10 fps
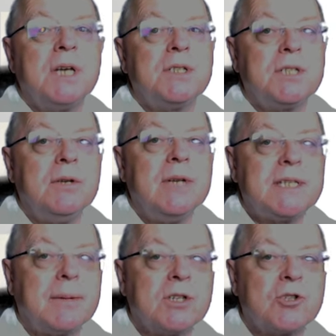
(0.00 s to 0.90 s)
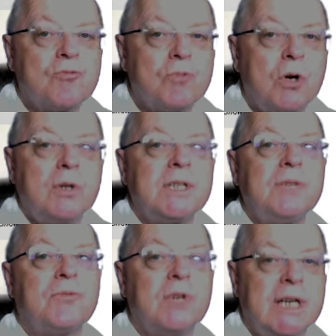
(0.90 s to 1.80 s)
So you need something that's royalty
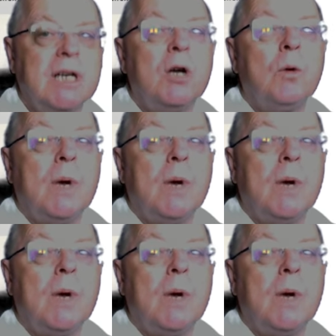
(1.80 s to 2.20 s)
free